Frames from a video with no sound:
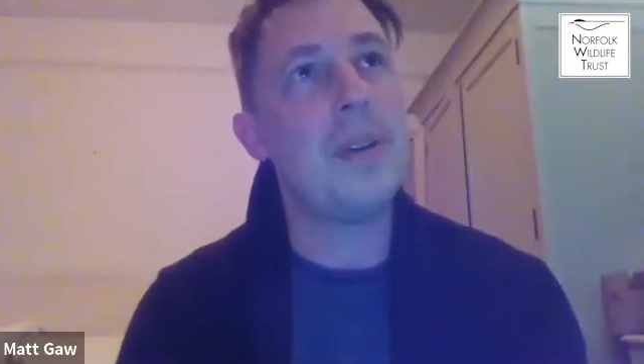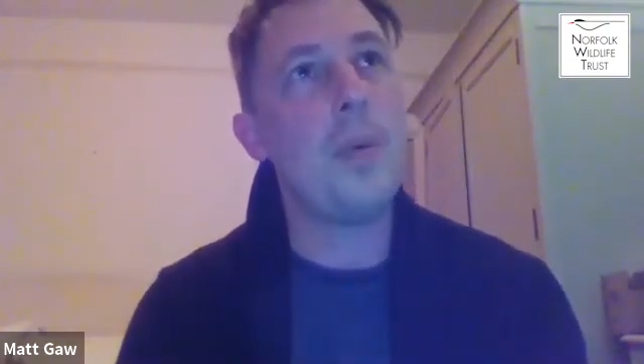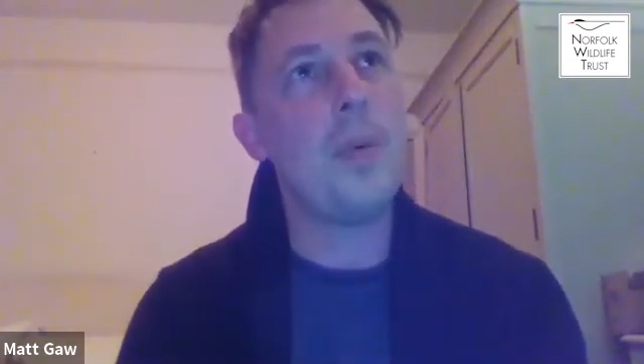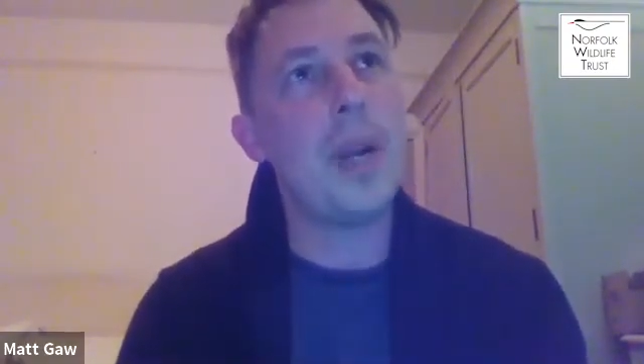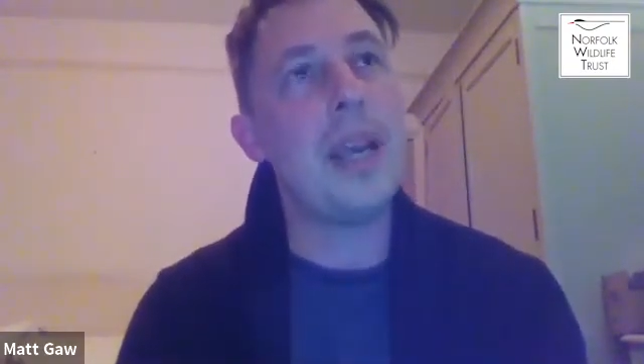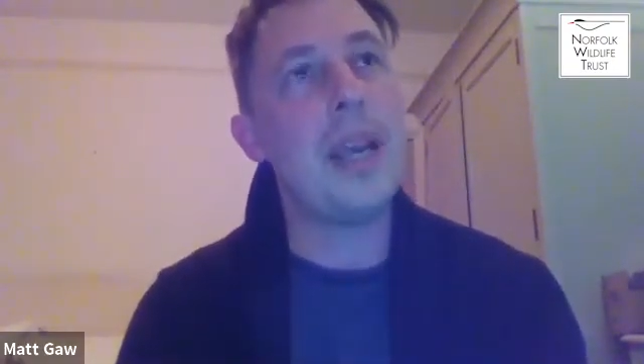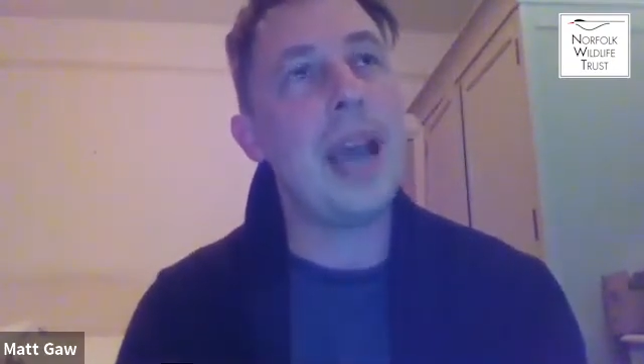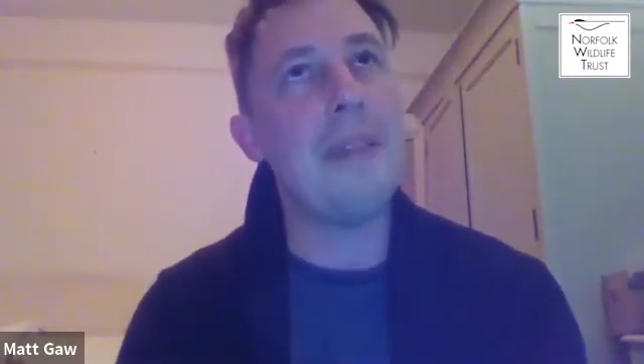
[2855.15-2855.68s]

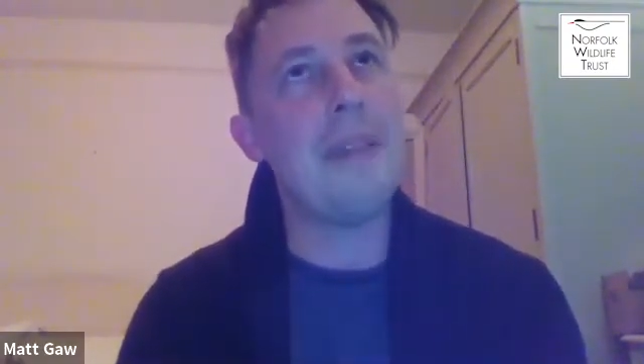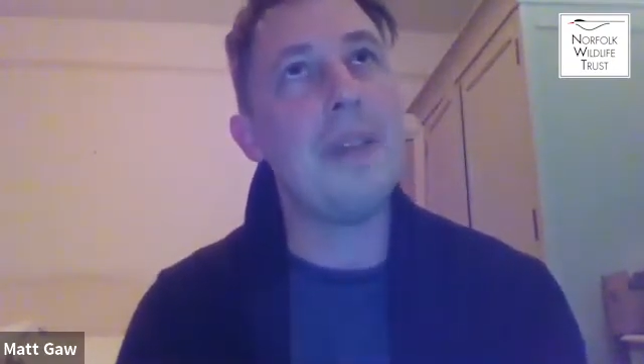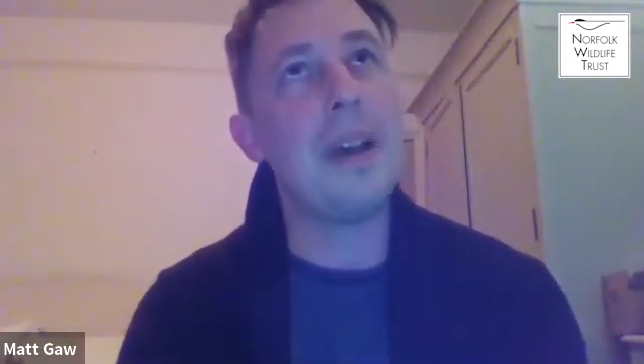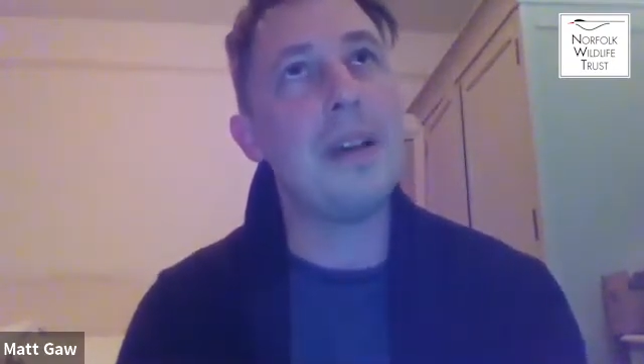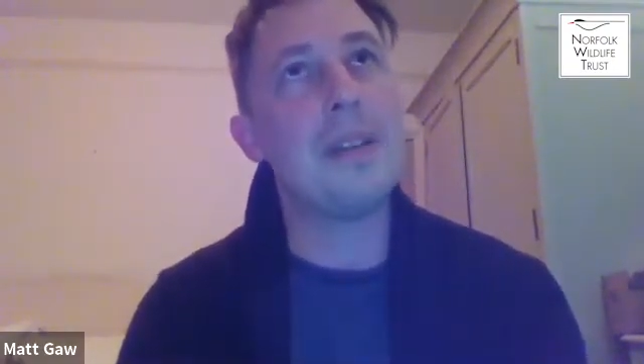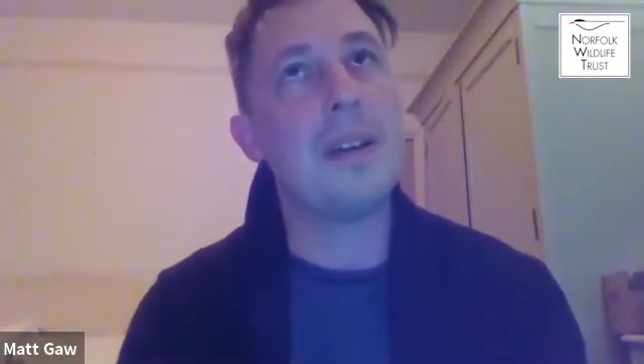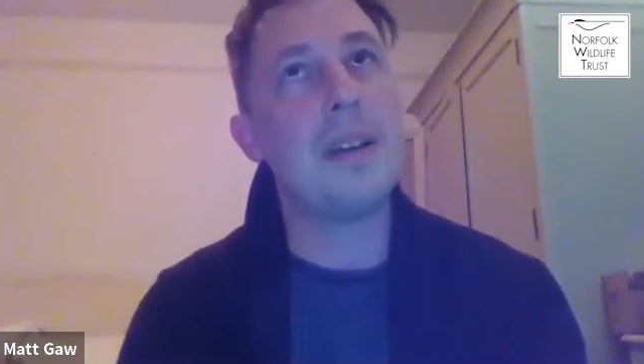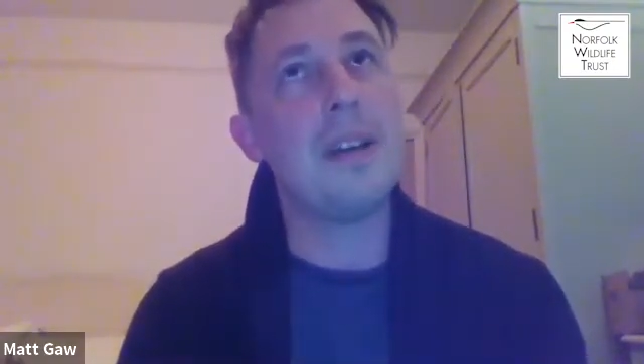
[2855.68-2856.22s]
when you have
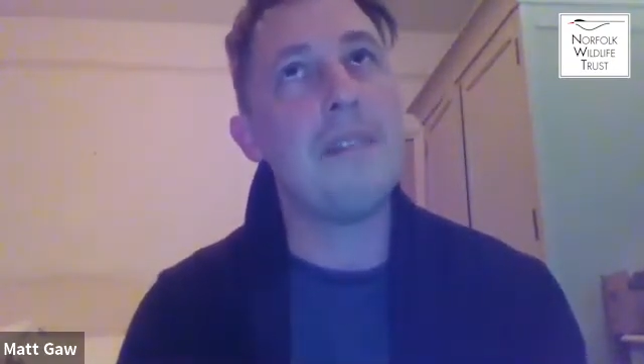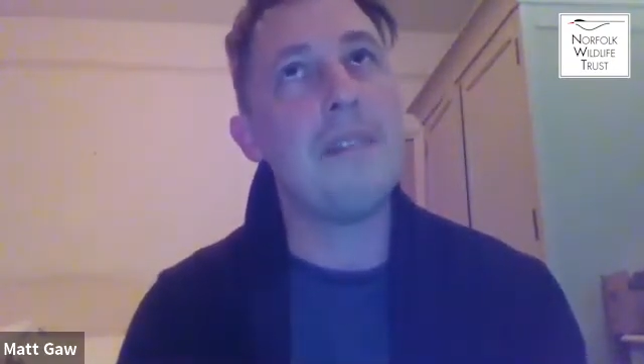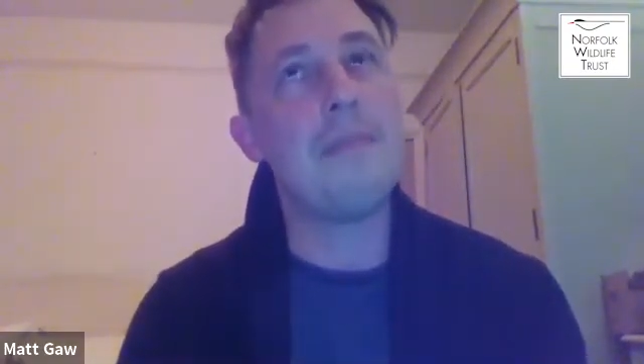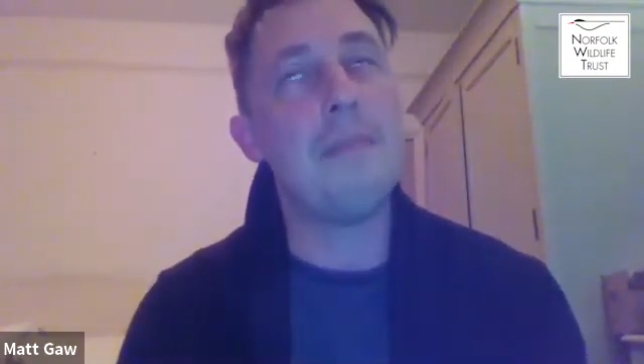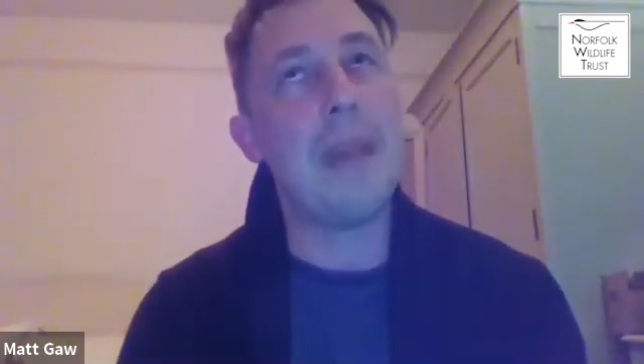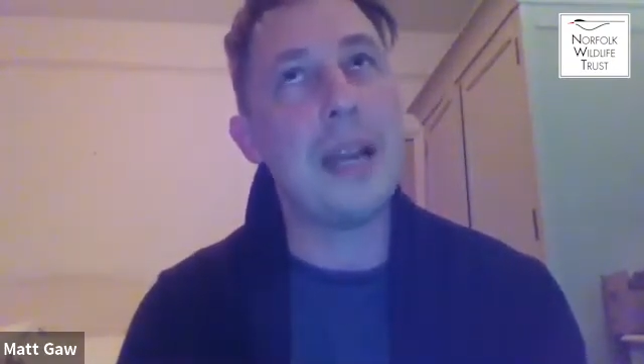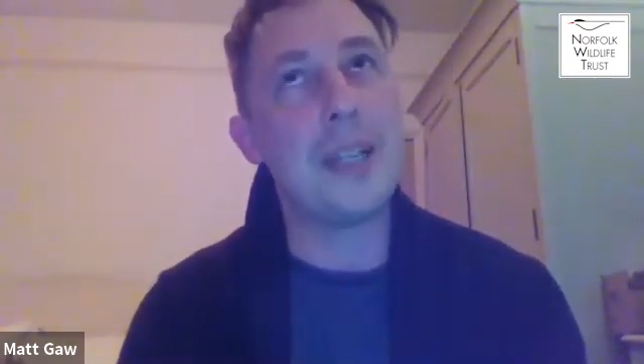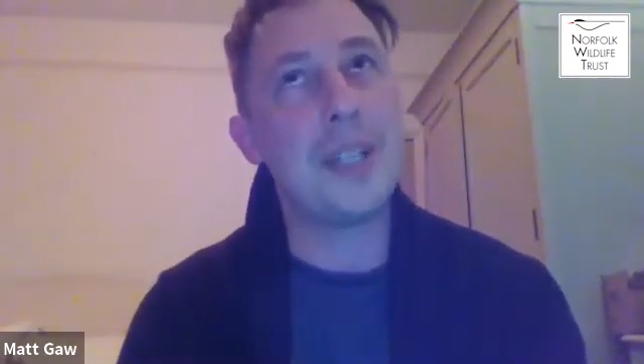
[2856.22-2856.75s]
those kind
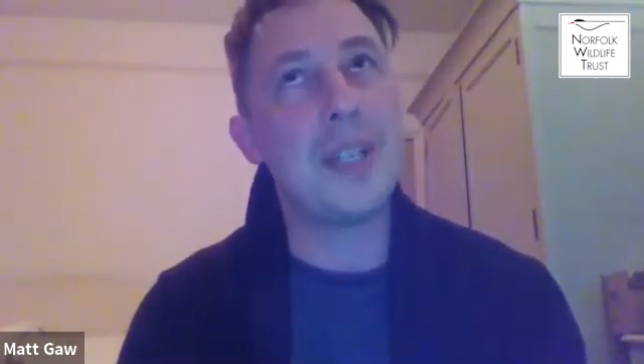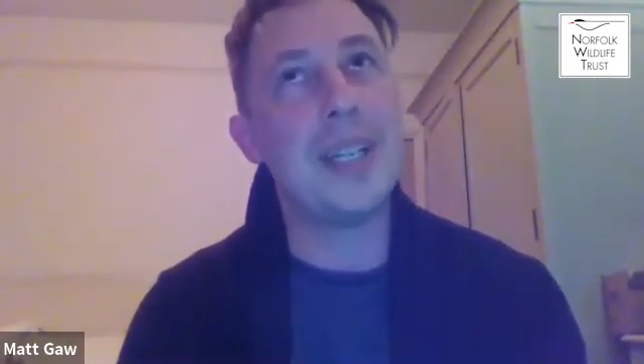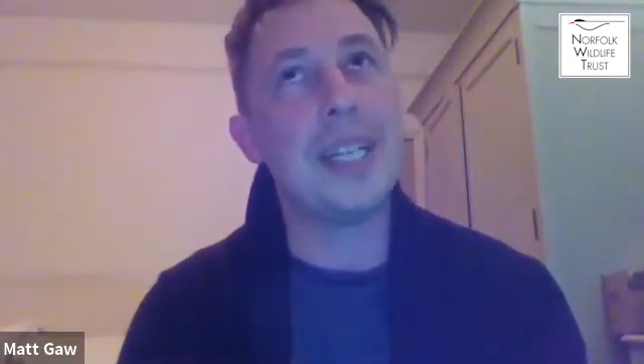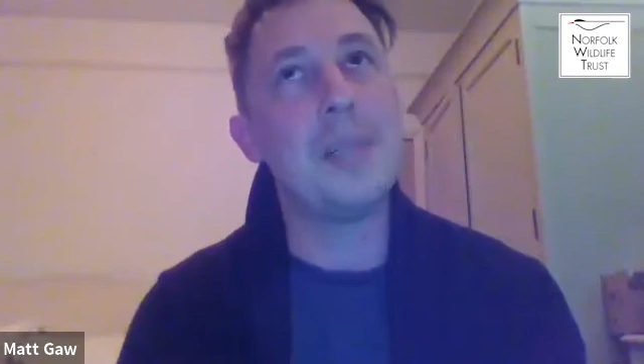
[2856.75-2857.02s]
of magical